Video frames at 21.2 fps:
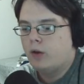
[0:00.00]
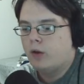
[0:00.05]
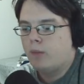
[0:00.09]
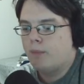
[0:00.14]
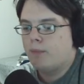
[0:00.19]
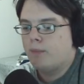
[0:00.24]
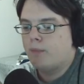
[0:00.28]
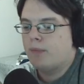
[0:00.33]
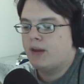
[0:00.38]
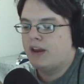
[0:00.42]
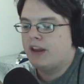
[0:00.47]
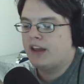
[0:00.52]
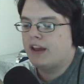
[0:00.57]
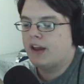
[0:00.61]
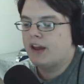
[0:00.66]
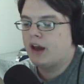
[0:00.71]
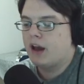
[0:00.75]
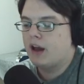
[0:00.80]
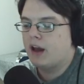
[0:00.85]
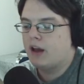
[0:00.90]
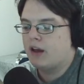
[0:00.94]

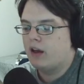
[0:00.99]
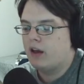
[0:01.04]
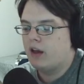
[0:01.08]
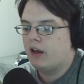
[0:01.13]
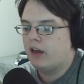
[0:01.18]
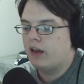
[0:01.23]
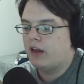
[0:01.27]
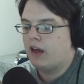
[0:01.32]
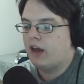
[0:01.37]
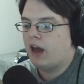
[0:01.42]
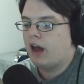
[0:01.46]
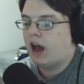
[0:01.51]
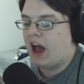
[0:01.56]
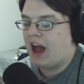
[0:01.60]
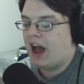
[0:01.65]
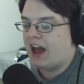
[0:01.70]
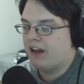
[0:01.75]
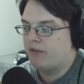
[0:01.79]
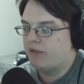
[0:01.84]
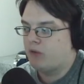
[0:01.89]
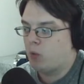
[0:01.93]
Meaning,
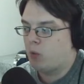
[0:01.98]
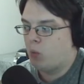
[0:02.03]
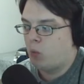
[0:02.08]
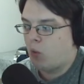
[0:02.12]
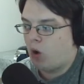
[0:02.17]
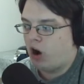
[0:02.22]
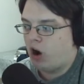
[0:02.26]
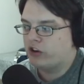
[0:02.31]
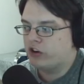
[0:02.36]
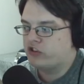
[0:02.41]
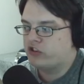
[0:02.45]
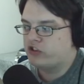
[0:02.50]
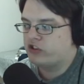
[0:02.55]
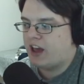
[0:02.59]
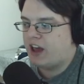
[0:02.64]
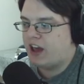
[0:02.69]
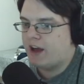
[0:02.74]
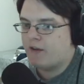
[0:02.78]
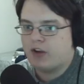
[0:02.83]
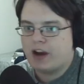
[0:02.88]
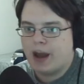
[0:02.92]
I've watched
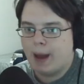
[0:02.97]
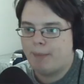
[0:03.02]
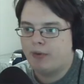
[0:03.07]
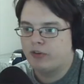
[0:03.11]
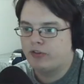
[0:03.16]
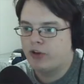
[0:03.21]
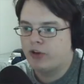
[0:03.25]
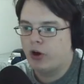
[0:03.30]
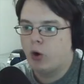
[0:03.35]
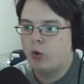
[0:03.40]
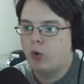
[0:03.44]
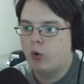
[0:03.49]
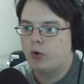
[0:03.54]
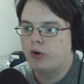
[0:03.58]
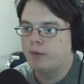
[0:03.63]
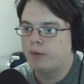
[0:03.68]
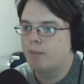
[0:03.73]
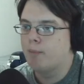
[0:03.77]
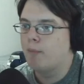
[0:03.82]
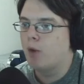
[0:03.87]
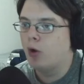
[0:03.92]
every
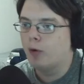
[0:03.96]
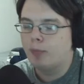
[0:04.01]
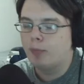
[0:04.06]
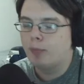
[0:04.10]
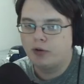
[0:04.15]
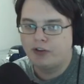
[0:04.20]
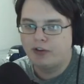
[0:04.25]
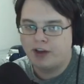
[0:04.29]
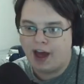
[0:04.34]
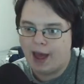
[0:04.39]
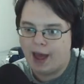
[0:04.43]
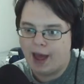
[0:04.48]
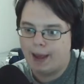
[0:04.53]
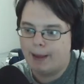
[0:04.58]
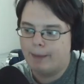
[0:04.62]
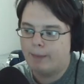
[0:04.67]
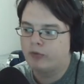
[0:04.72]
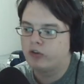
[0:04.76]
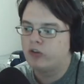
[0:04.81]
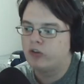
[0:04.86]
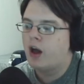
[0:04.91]
episode multiple
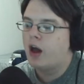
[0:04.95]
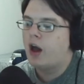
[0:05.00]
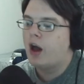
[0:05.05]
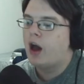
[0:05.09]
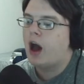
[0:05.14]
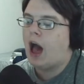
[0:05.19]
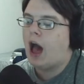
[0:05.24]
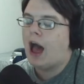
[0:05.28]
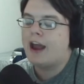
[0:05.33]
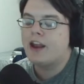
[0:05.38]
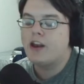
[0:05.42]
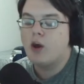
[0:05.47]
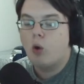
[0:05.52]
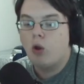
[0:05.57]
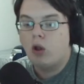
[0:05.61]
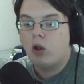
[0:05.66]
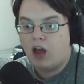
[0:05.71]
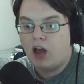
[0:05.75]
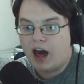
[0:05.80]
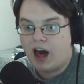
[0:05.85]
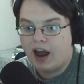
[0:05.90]
times. I know a
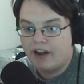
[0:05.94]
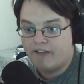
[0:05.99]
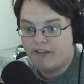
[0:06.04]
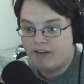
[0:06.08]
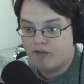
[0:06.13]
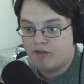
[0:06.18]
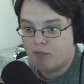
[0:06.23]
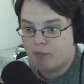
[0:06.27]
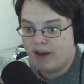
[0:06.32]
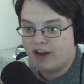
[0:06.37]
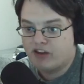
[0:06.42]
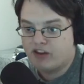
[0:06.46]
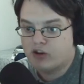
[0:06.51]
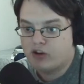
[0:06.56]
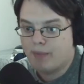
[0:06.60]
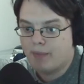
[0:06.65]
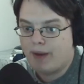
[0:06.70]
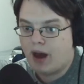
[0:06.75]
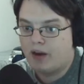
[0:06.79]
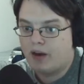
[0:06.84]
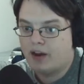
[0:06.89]
lot of information
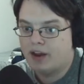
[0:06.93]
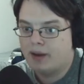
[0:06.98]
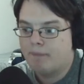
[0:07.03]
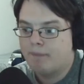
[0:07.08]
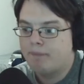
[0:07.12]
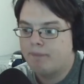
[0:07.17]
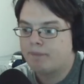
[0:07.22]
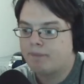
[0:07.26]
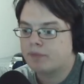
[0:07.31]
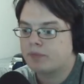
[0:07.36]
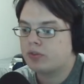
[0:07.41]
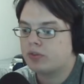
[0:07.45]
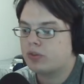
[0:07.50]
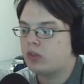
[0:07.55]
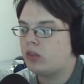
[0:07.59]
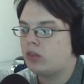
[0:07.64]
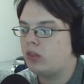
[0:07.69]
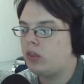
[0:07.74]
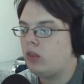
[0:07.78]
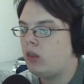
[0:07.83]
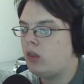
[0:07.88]
about it,
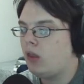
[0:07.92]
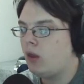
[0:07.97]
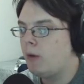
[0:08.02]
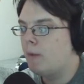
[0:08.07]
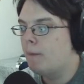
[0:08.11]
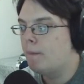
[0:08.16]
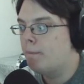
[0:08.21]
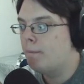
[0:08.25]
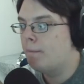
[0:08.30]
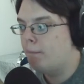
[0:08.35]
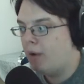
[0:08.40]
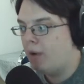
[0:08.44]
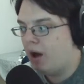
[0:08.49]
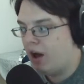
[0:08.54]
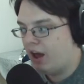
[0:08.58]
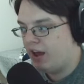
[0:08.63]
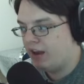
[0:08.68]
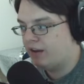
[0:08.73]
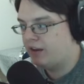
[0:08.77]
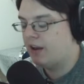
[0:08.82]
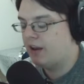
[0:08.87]

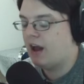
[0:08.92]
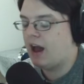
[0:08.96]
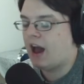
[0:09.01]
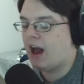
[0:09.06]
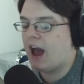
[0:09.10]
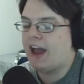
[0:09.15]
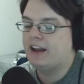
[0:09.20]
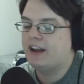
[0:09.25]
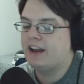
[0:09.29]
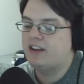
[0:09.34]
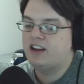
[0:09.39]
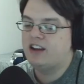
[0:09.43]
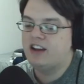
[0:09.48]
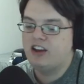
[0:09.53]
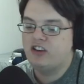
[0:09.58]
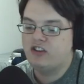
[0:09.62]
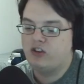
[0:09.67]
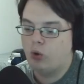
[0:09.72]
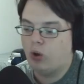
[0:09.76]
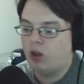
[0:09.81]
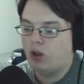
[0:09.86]
but I
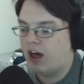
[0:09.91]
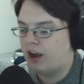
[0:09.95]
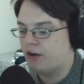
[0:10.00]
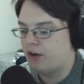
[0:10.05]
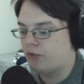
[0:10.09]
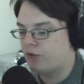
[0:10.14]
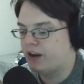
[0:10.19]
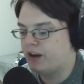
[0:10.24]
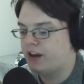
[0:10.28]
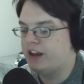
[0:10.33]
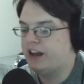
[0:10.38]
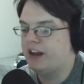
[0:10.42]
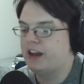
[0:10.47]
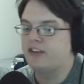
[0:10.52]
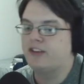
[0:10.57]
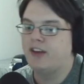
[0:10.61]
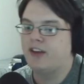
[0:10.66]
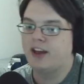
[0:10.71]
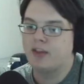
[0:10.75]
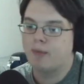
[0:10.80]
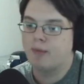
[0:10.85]
didn't do a lot of reading
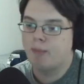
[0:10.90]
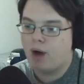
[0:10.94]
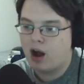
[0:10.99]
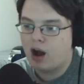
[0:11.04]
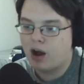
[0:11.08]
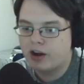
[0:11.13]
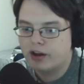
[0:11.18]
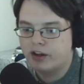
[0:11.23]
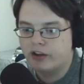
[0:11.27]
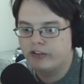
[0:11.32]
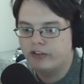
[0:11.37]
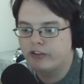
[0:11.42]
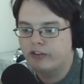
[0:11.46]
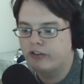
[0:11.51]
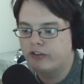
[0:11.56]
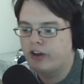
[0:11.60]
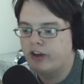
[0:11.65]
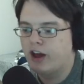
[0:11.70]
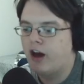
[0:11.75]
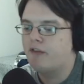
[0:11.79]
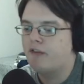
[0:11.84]
into like the mangas and
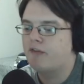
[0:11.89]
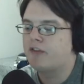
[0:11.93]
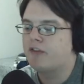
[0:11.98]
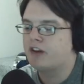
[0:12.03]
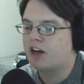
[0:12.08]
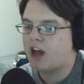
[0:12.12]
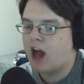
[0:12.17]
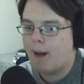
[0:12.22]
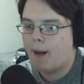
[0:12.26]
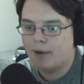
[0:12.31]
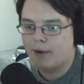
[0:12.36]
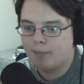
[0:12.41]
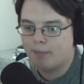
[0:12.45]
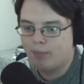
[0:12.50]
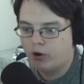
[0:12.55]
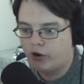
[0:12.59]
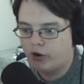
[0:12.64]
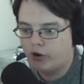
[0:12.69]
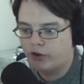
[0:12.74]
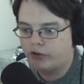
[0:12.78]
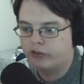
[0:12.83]
stuff, the comic
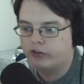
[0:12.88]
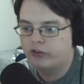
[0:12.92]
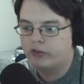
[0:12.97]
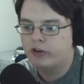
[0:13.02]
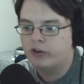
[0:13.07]
books,